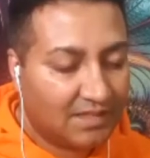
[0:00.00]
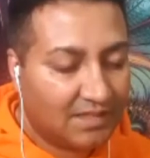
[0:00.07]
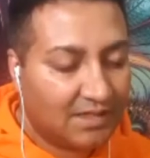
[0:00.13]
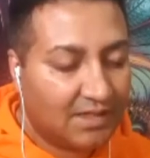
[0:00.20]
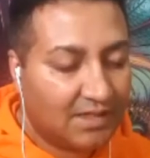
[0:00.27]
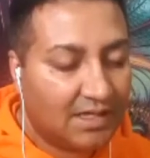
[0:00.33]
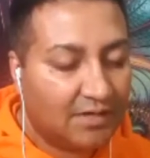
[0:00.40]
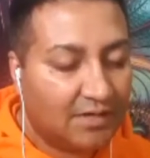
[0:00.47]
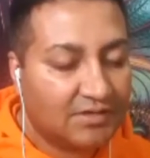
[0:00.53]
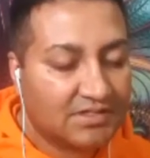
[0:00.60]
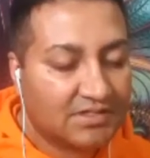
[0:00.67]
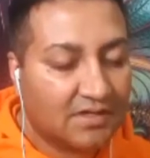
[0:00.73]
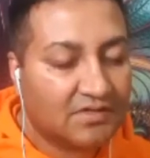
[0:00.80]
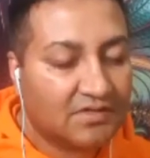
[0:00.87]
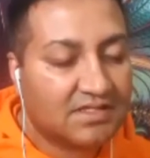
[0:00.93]
Allow
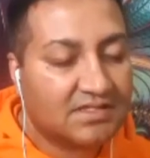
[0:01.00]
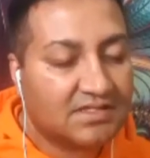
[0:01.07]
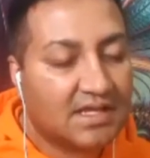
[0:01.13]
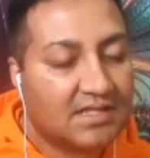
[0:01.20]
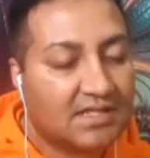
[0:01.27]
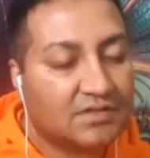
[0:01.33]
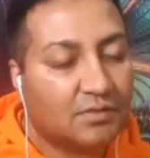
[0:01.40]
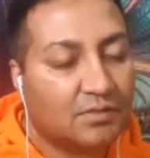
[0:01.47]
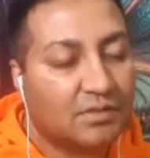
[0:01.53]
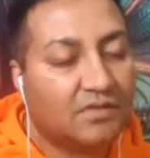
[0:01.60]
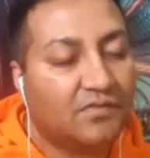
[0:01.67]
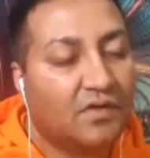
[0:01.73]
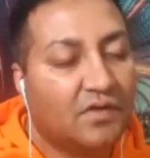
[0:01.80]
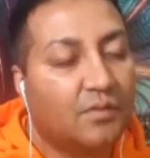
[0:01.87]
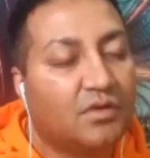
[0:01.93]
yourself to settle with the
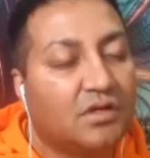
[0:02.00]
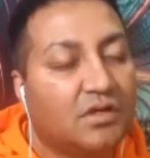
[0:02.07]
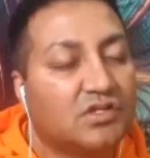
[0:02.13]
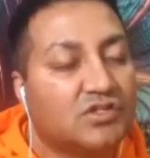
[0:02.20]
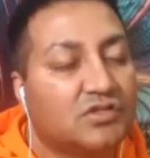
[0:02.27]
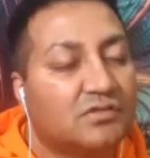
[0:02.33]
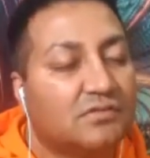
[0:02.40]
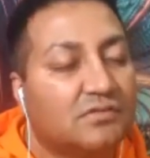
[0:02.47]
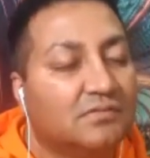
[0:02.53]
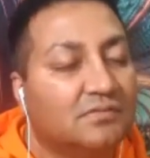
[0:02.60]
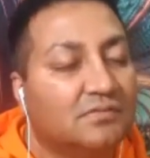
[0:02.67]
vibration.